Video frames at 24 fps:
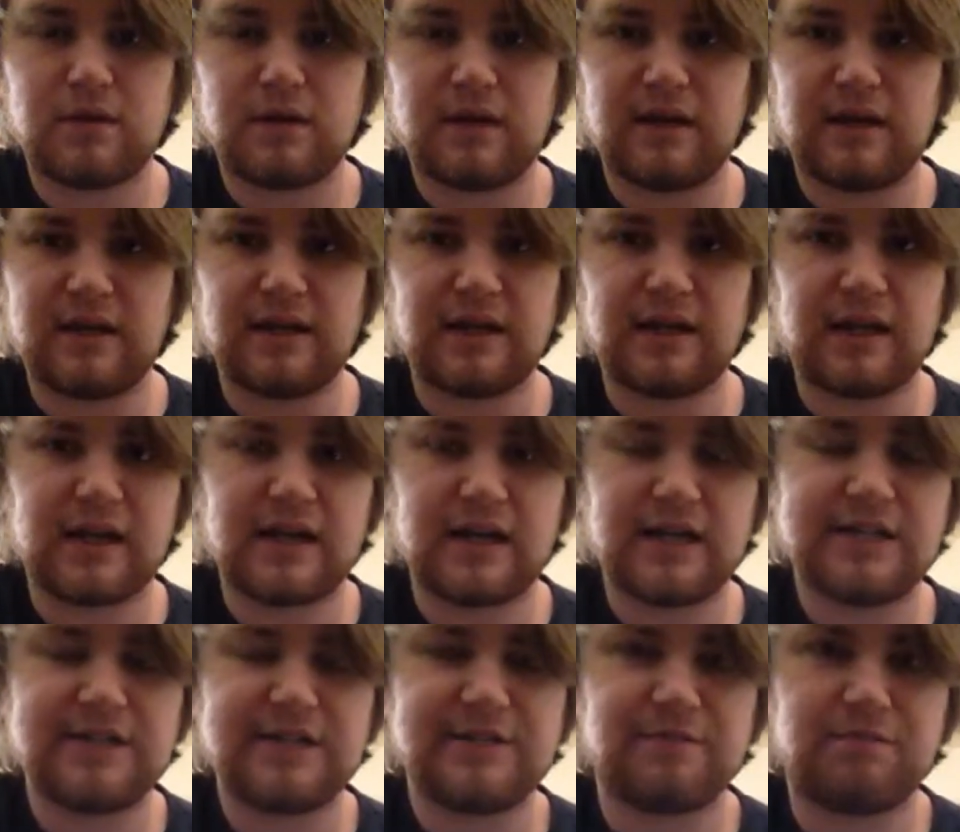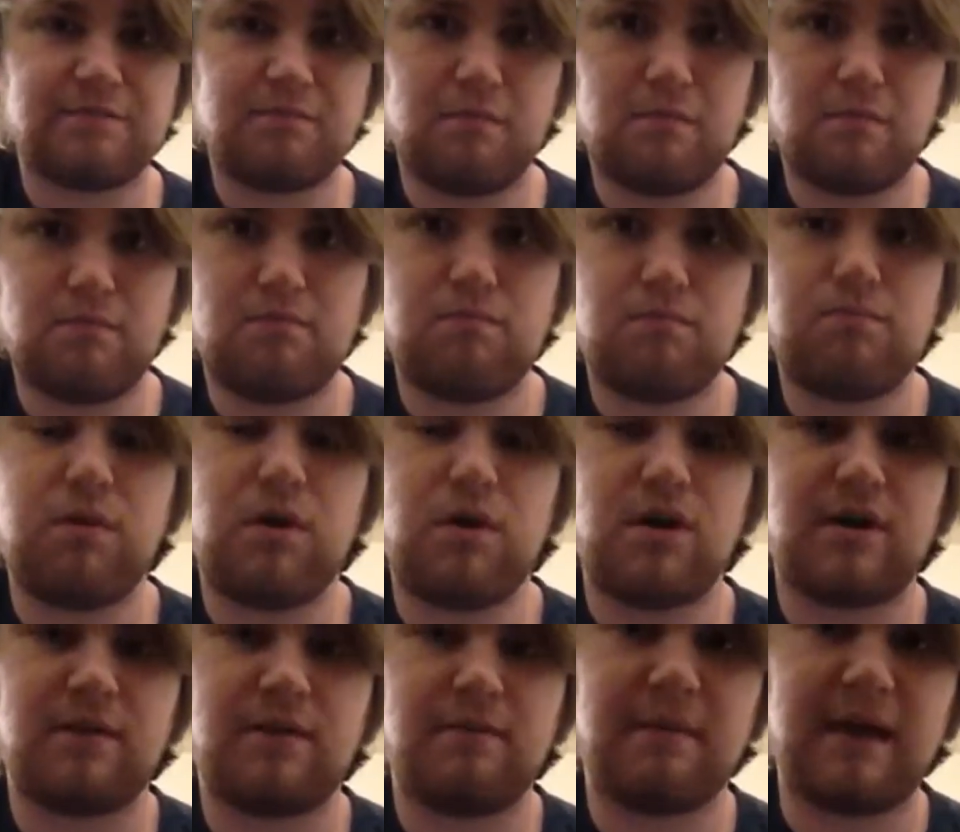Hey guys,
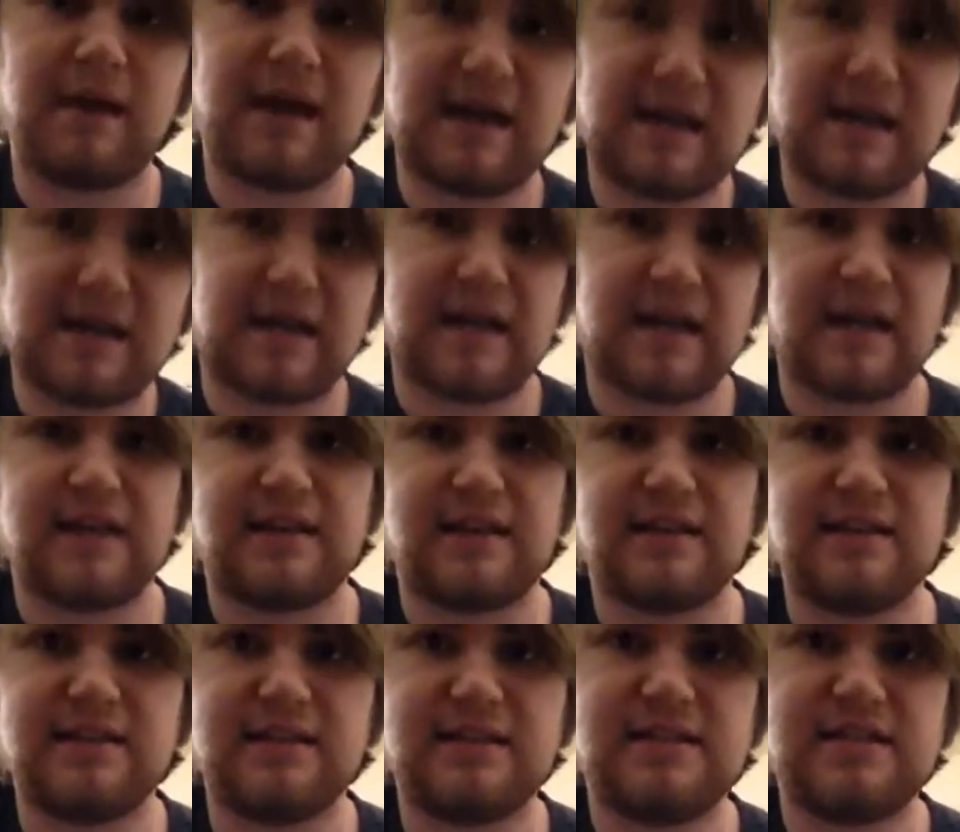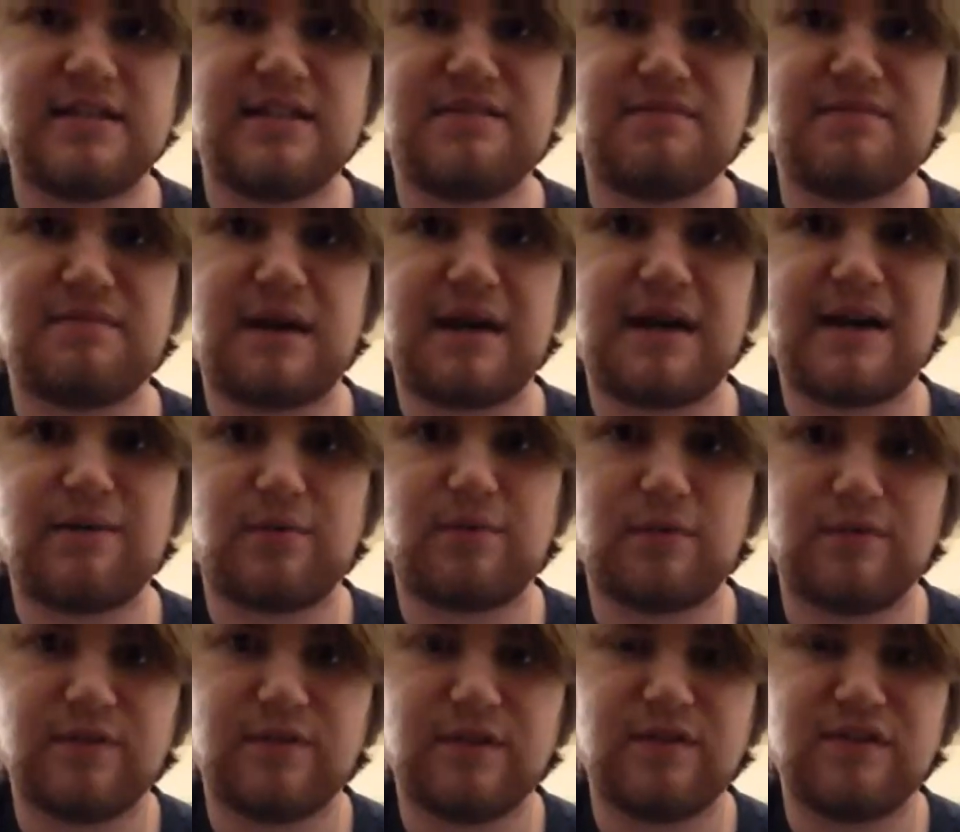welcome back, and this is my
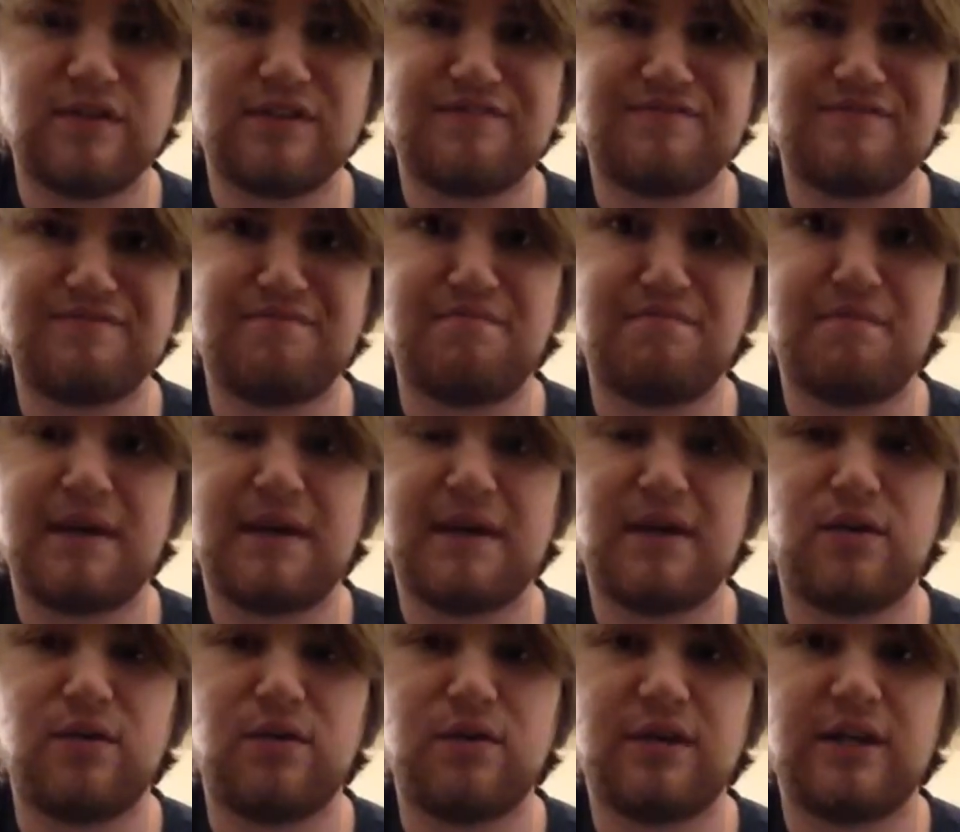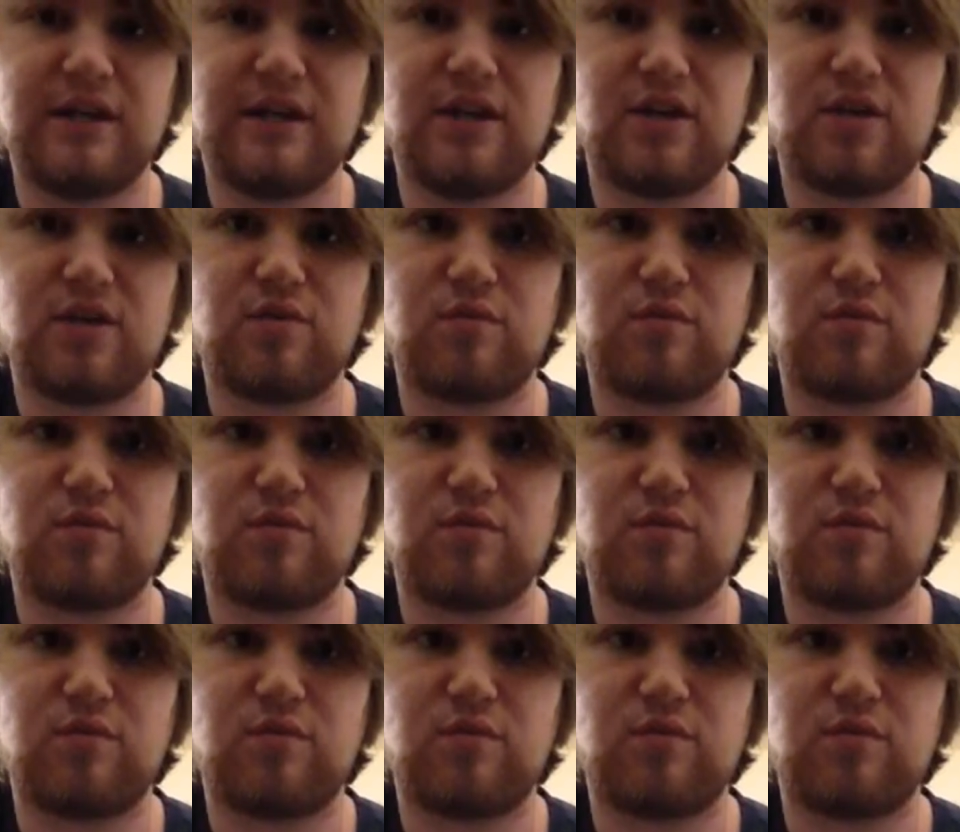review of Metal Gear